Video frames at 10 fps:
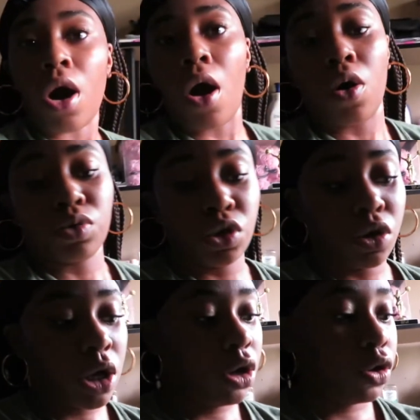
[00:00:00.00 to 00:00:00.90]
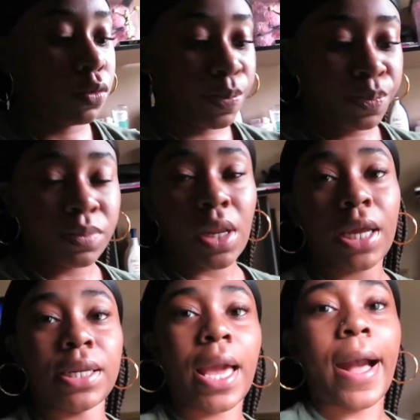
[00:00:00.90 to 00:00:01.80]
on your own.
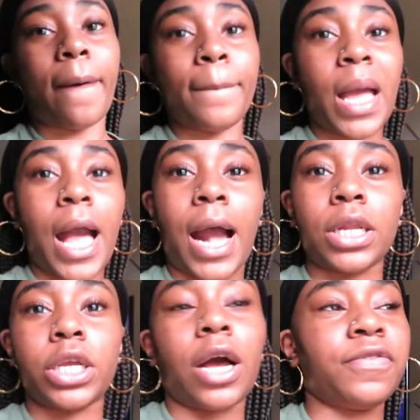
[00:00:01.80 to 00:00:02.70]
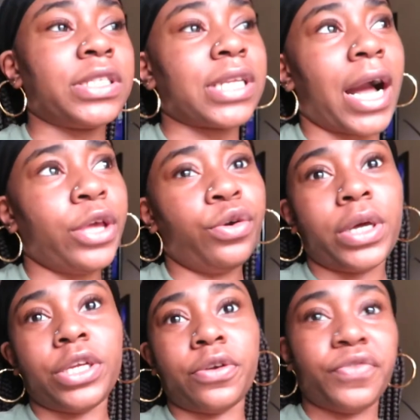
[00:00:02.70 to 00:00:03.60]
Now, I know y'all finna say how you
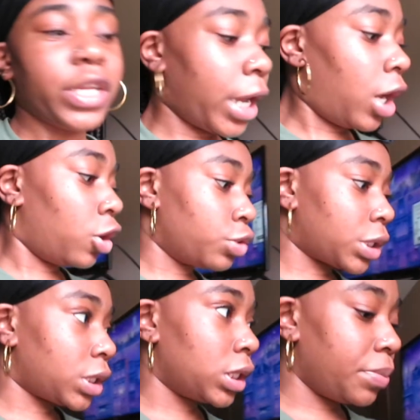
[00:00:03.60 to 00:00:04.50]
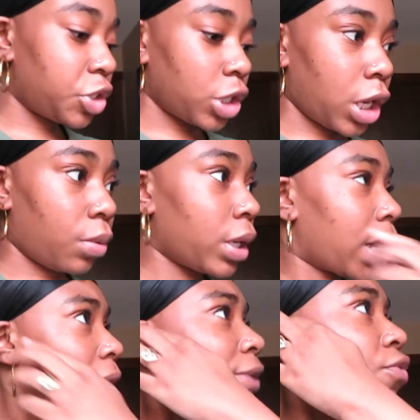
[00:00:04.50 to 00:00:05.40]
gonna edit your videos. Let me show y'all what
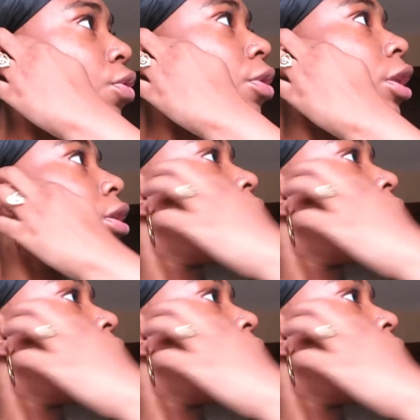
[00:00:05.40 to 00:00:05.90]
I got for